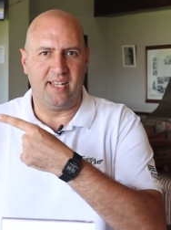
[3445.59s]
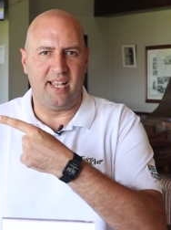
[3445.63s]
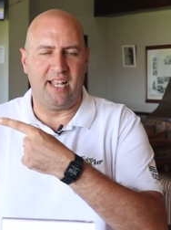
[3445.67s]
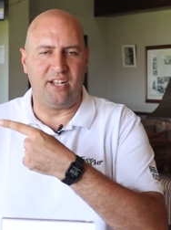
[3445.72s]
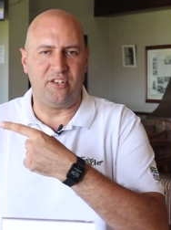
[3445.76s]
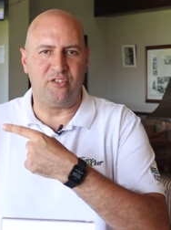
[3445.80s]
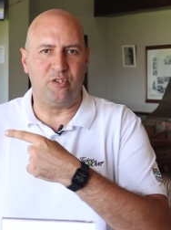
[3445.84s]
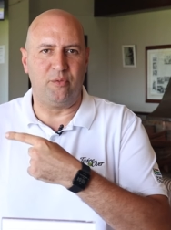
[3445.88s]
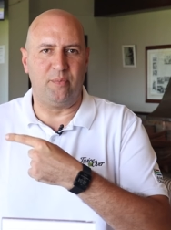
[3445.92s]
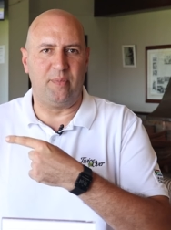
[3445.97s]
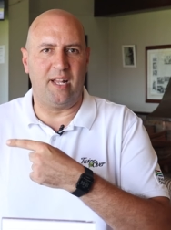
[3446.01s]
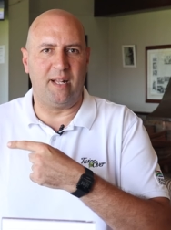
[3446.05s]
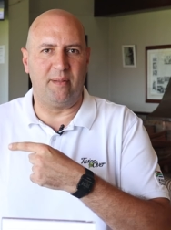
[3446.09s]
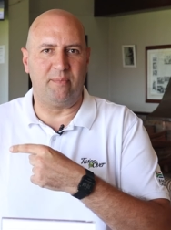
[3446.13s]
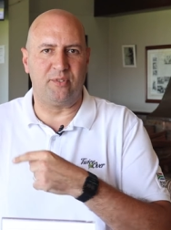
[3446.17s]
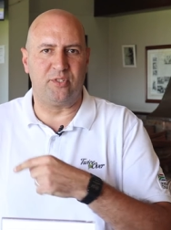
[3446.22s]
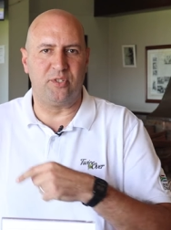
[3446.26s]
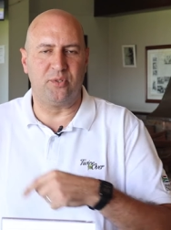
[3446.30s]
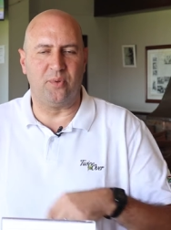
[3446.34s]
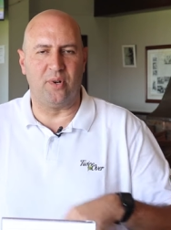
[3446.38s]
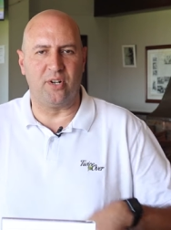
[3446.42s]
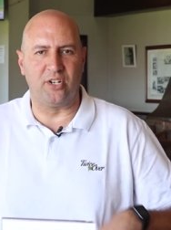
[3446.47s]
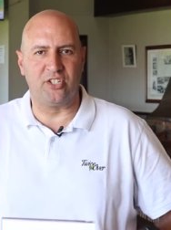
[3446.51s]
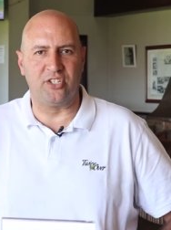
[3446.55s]
and you'll be able
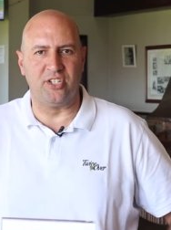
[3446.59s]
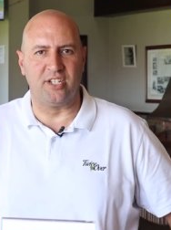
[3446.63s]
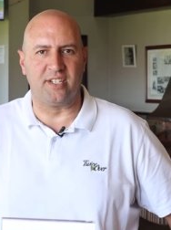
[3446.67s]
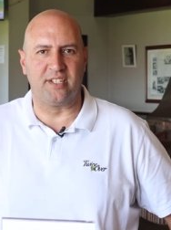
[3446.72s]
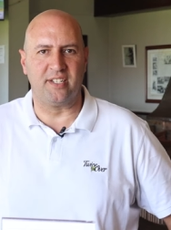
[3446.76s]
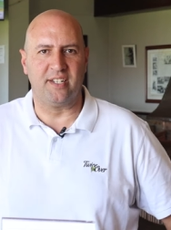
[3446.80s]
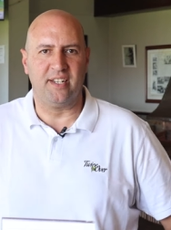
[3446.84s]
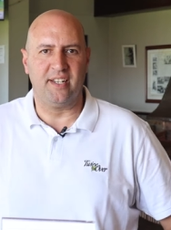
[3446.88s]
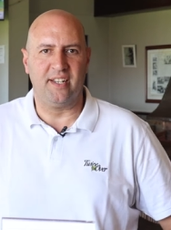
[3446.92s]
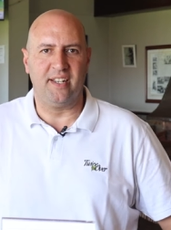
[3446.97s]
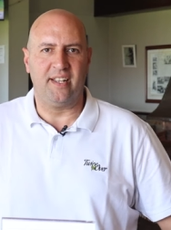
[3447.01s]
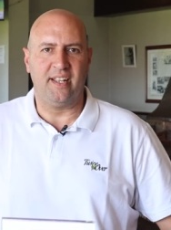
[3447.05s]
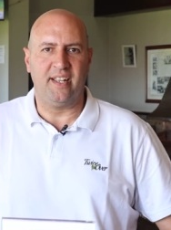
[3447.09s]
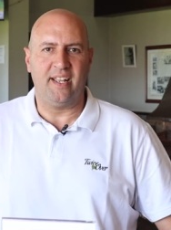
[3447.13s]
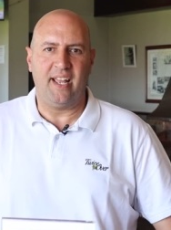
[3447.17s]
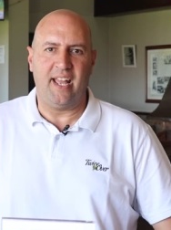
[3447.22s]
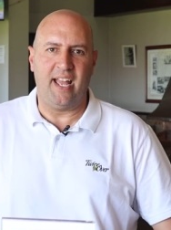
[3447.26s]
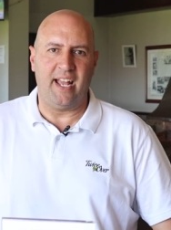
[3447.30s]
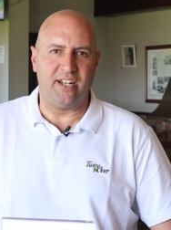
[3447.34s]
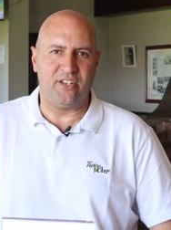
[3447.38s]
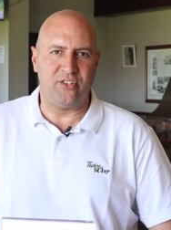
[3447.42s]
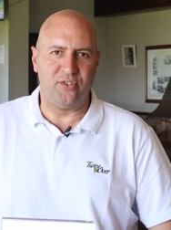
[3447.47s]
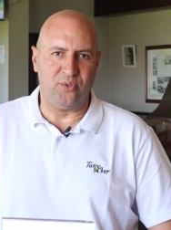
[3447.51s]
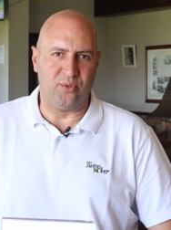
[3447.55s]
to watch it
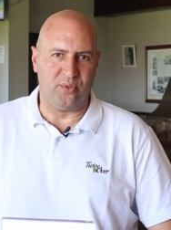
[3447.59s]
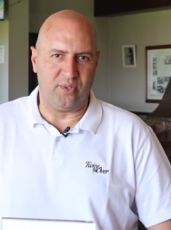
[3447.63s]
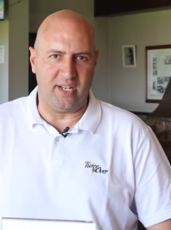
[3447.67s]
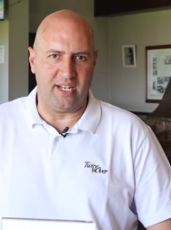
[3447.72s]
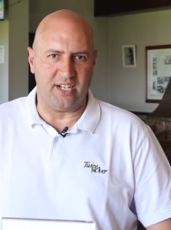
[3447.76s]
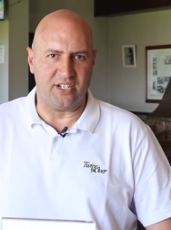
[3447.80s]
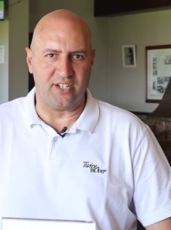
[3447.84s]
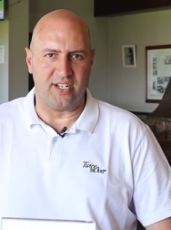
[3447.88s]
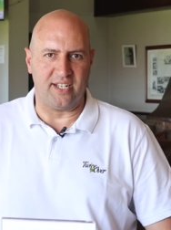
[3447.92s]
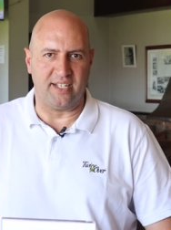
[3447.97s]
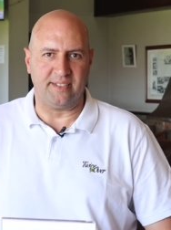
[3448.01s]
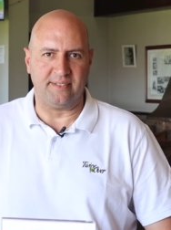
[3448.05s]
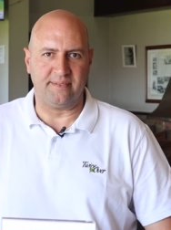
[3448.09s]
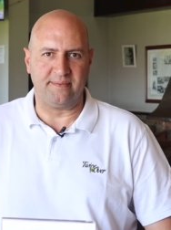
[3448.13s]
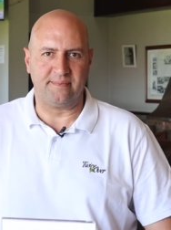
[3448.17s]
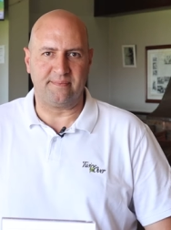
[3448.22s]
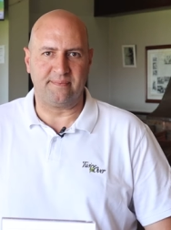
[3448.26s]
at your leisure.